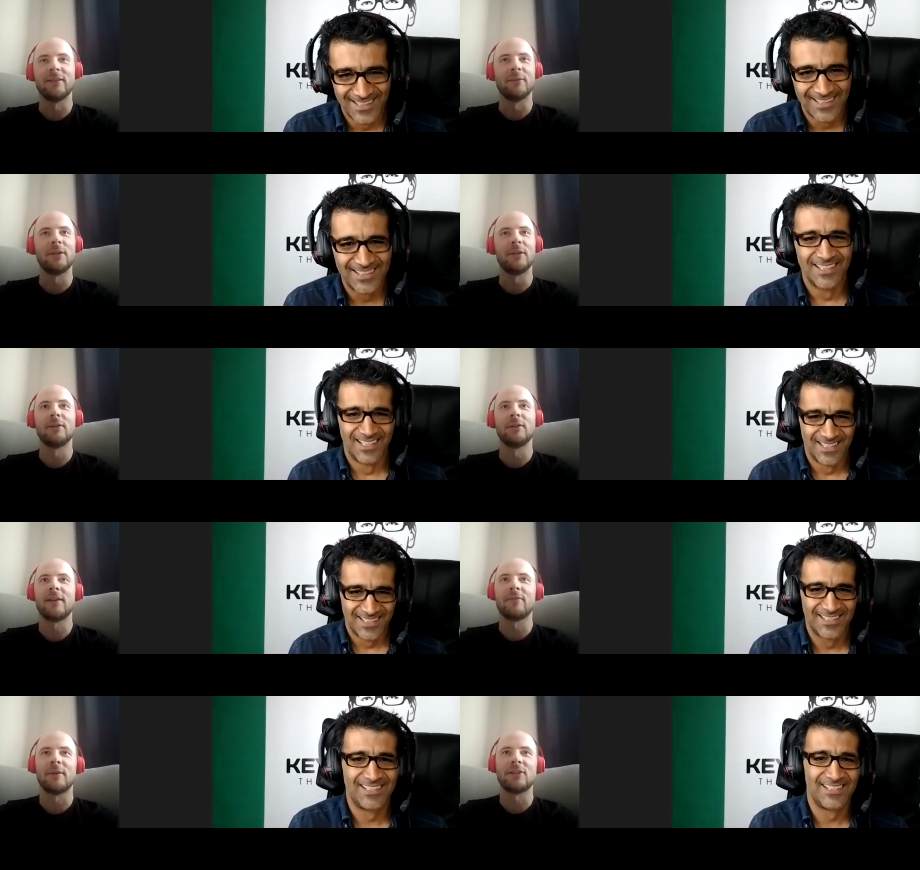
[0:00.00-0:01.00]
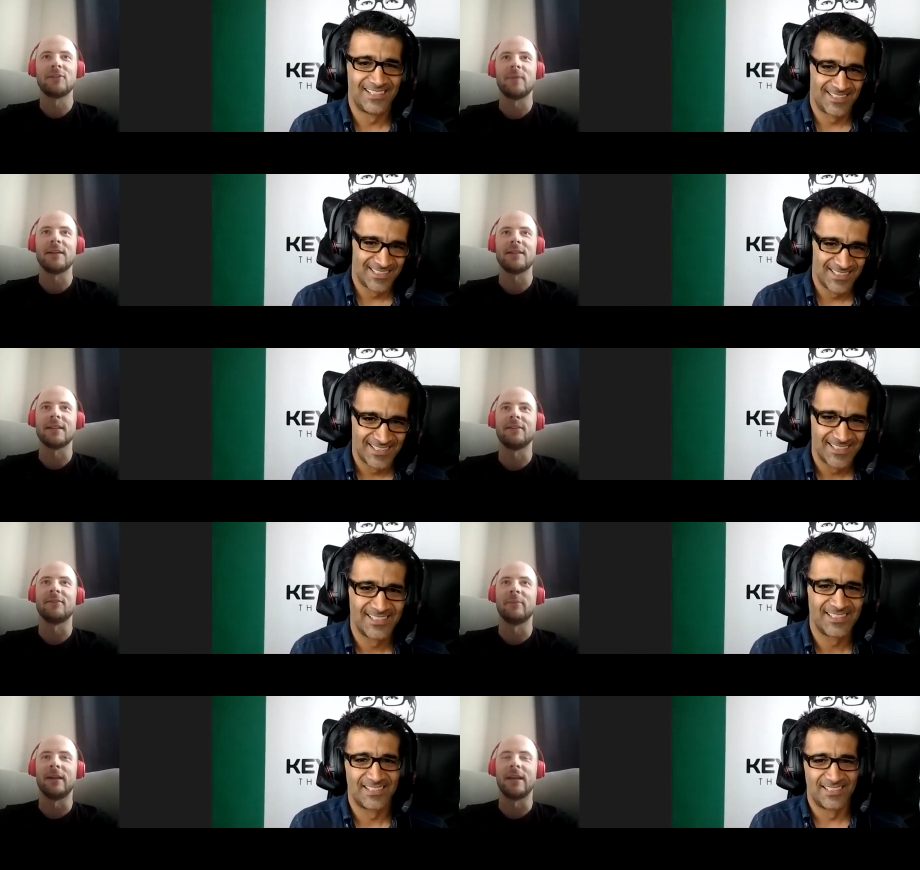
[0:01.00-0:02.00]
Speaker 1: we don't have much space left
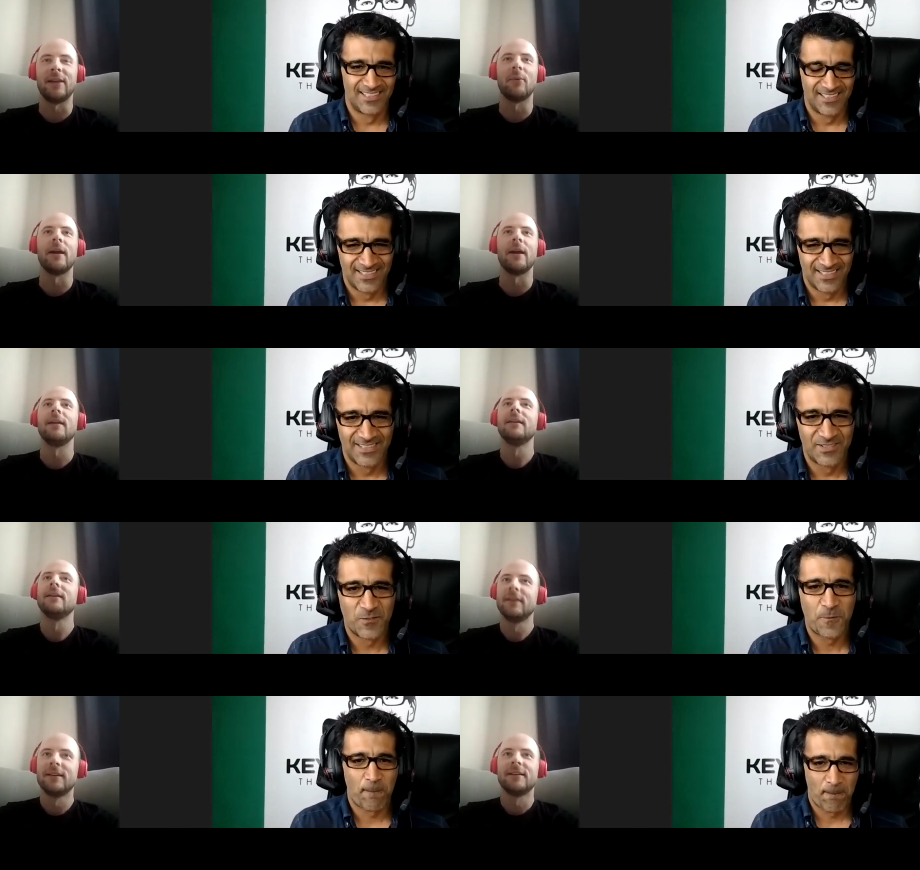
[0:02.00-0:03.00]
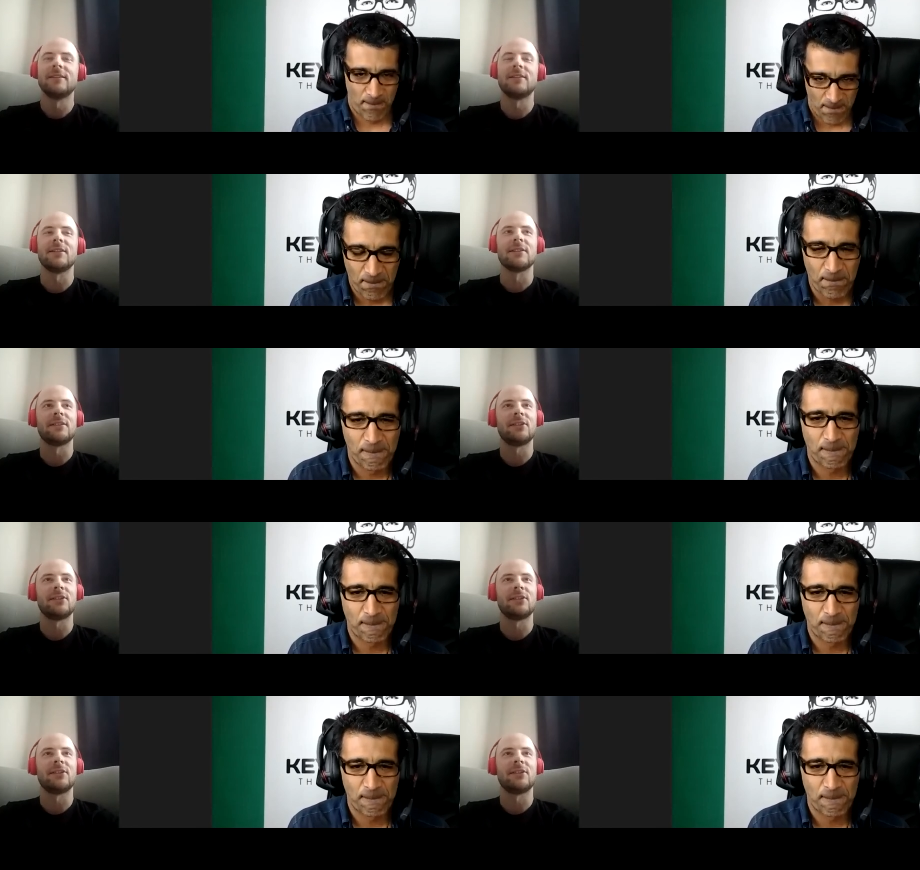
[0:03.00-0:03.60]
but anyway just